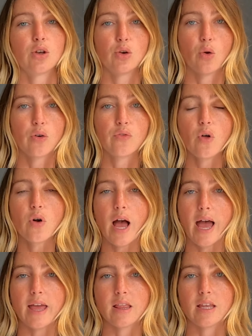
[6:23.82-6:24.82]
Norfolk
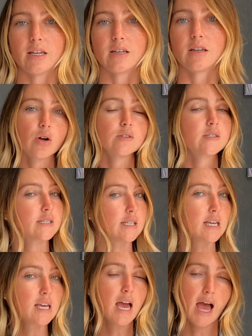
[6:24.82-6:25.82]
Island, Coral
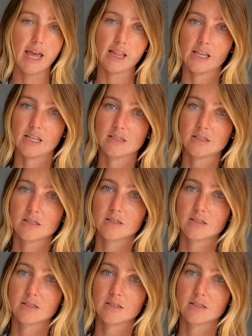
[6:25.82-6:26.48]
Sea Islands,